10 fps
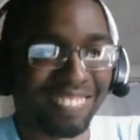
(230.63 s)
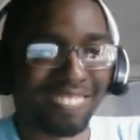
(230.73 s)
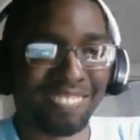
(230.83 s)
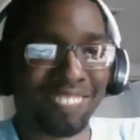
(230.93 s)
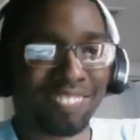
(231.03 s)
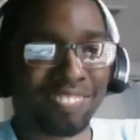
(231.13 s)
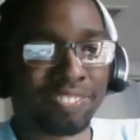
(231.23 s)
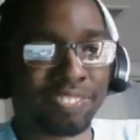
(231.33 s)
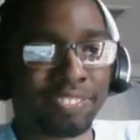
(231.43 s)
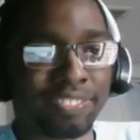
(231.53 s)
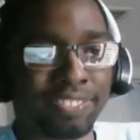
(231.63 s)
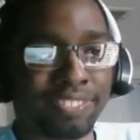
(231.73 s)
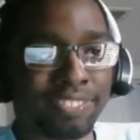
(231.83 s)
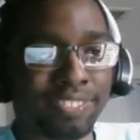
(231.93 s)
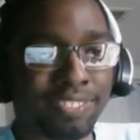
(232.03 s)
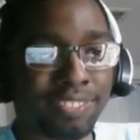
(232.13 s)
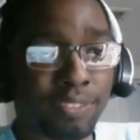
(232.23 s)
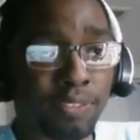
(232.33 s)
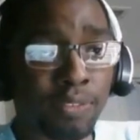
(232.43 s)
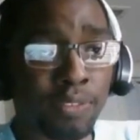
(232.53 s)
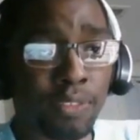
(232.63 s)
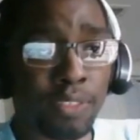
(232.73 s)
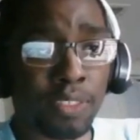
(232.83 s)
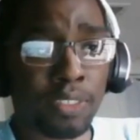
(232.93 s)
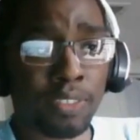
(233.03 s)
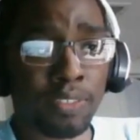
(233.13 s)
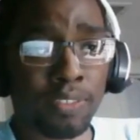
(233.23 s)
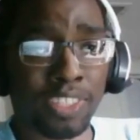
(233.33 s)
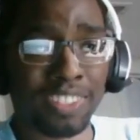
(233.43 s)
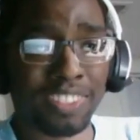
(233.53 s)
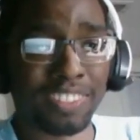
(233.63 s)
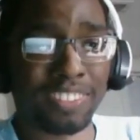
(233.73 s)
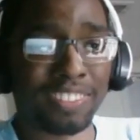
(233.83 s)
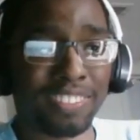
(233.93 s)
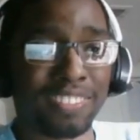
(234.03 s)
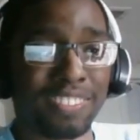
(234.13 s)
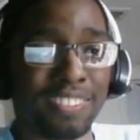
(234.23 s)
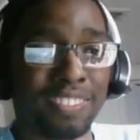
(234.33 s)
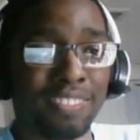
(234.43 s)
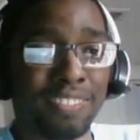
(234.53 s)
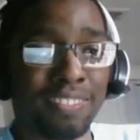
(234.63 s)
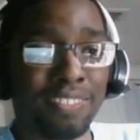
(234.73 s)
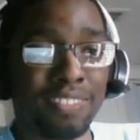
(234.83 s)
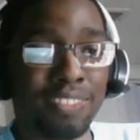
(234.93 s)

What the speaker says: No one is speaking in this clip.